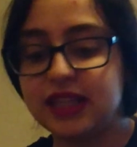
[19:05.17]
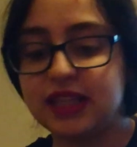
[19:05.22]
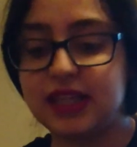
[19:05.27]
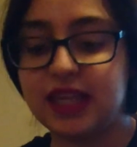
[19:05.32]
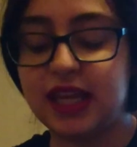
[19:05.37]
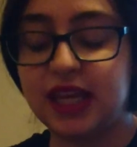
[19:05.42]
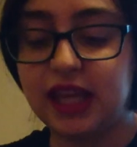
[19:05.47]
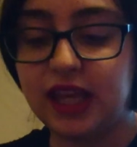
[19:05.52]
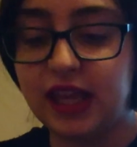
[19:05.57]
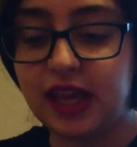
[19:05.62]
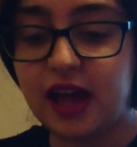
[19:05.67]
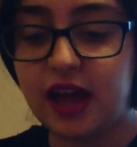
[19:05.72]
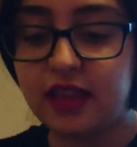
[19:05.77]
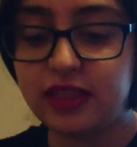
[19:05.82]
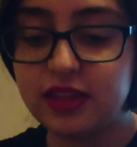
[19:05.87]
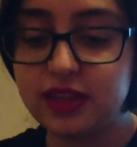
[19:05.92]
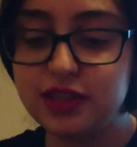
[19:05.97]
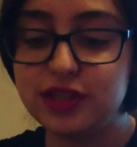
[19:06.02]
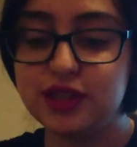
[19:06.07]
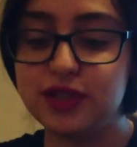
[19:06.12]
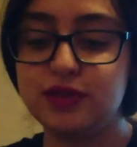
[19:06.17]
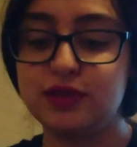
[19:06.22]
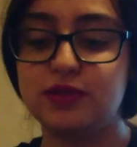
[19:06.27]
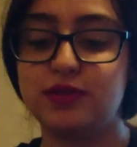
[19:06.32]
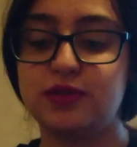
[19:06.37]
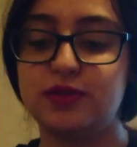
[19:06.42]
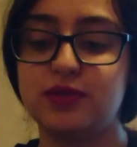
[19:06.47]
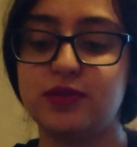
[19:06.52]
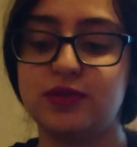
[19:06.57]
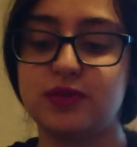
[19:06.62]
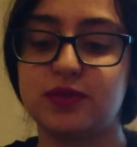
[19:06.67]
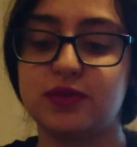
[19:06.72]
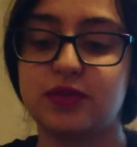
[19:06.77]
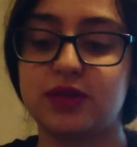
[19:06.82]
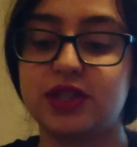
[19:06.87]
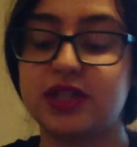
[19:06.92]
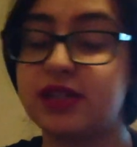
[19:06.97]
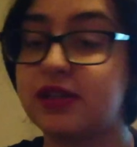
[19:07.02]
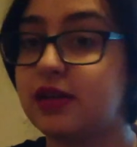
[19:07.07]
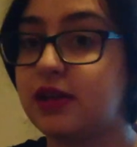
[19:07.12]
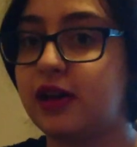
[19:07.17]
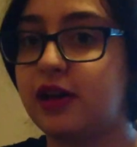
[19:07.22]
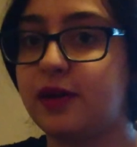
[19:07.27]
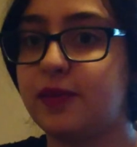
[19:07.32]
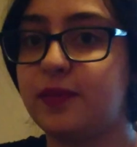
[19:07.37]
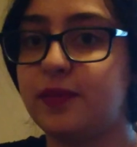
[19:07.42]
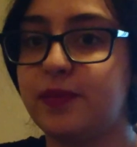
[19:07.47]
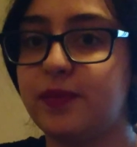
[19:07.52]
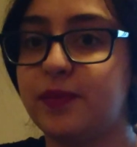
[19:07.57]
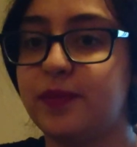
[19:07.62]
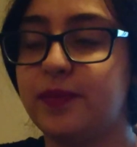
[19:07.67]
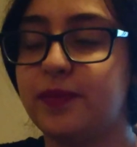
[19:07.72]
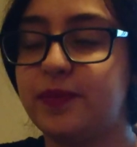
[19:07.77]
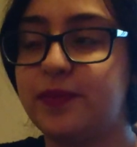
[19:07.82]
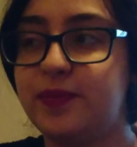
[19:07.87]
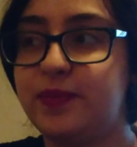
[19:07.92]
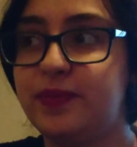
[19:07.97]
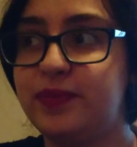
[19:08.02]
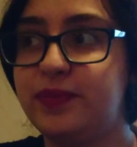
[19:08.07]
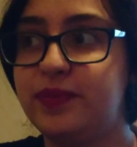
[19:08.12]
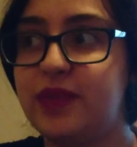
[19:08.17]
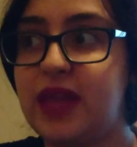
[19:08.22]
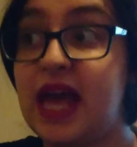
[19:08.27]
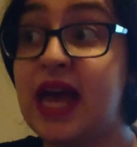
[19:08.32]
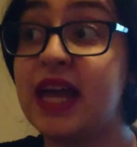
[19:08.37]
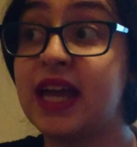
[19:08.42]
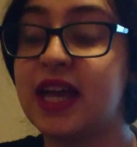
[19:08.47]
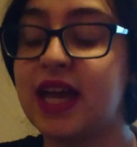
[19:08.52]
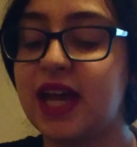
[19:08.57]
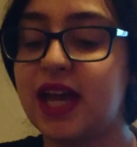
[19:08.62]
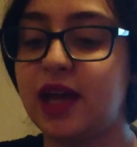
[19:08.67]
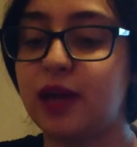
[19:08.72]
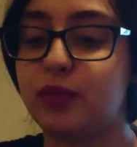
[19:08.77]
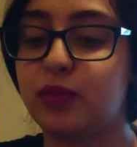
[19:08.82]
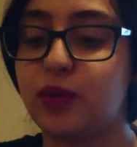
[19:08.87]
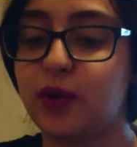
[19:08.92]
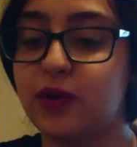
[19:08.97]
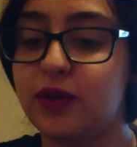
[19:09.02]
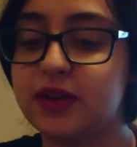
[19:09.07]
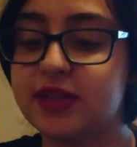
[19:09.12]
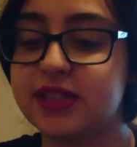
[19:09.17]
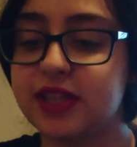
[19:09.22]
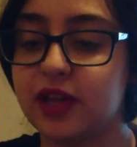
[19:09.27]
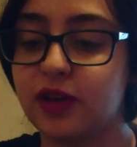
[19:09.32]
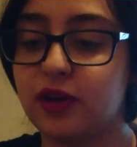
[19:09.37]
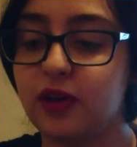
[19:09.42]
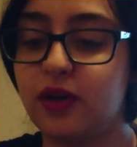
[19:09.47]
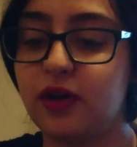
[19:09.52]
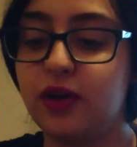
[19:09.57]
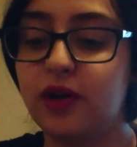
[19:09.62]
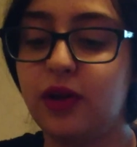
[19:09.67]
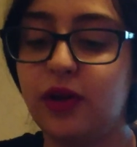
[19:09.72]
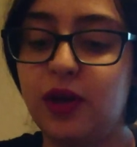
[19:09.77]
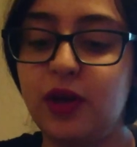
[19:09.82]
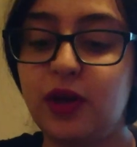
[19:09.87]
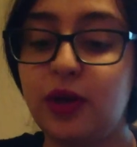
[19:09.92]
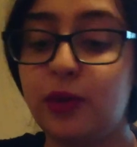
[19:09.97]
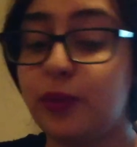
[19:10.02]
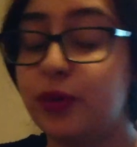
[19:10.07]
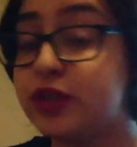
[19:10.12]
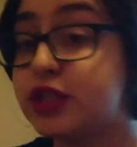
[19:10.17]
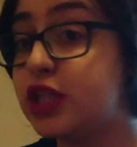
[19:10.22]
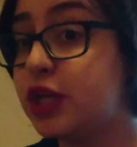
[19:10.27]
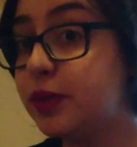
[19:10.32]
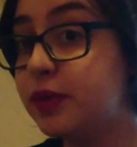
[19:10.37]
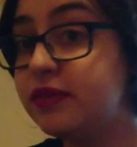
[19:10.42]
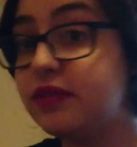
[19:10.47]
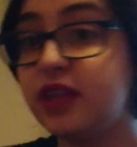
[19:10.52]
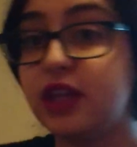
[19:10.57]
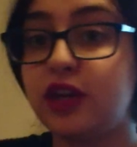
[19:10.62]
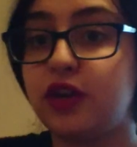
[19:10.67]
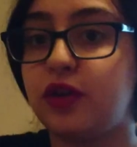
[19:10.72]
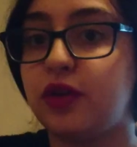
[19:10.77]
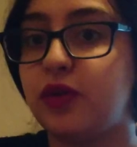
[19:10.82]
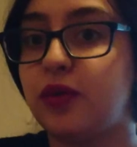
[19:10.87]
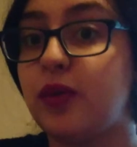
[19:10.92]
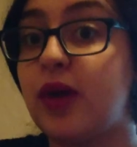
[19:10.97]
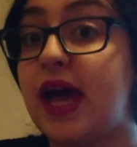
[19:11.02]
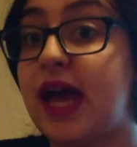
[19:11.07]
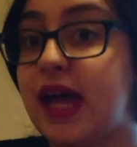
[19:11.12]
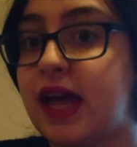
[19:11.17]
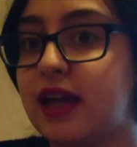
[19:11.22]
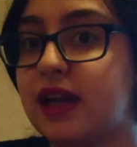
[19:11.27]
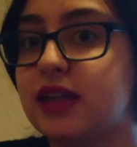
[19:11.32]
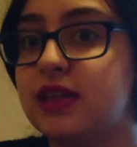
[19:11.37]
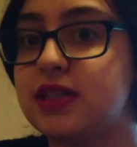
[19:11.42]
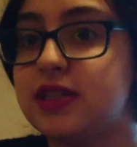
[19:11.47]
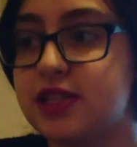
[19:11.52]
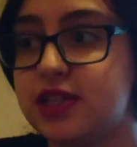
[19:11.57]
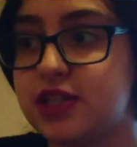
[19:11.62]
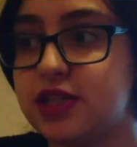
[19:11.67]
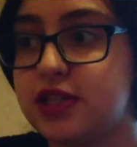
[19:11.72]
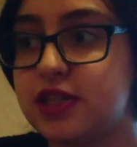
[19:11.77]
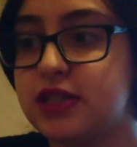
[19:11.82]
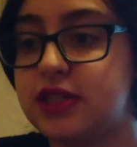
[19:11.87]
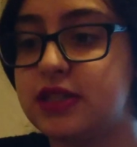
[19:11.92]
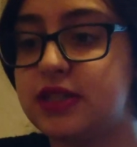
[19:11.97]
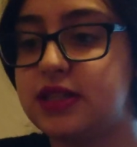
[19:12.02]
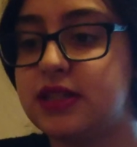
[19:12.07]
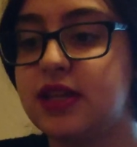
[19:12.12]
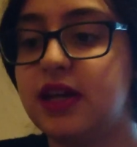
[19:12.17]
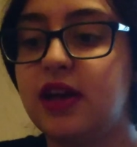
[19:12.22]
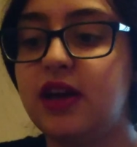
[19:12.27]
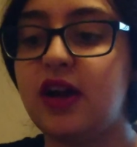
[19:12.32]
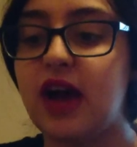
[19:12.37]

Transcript: The other two um, hair care products I got were two of the new hair conditioners.